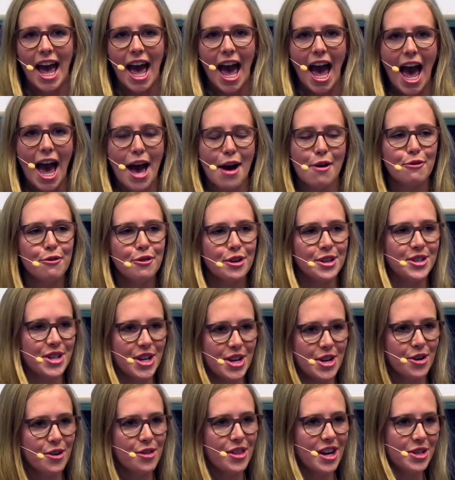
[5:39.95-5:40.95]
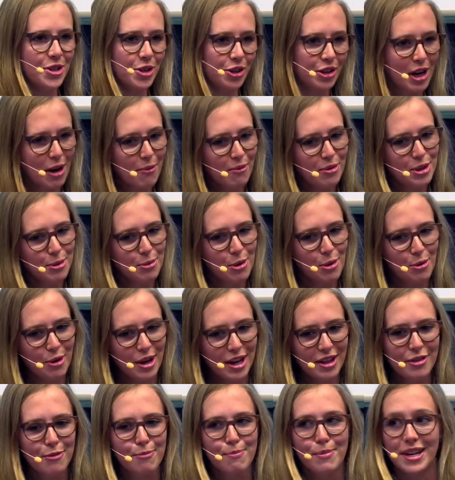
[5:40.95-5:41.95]
have a dinner that you're comfortable
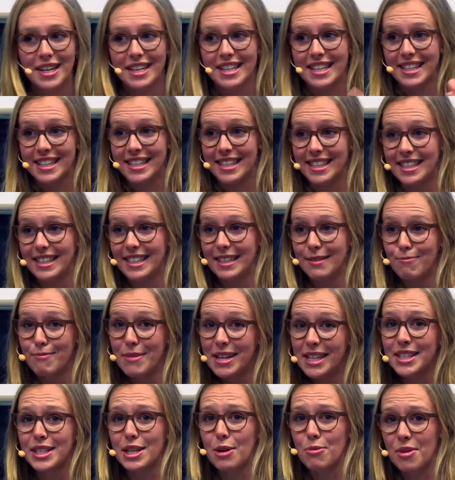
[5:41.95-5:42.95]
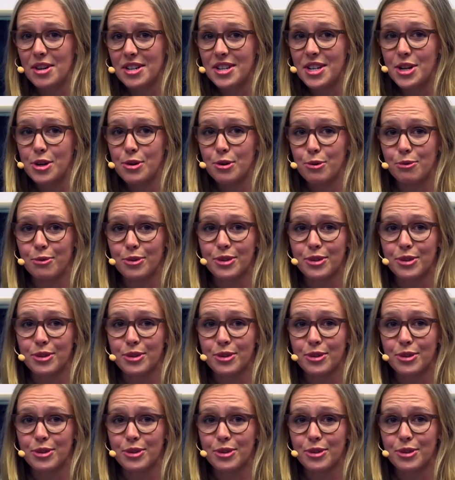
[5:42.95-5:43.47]
with, but meet someone new.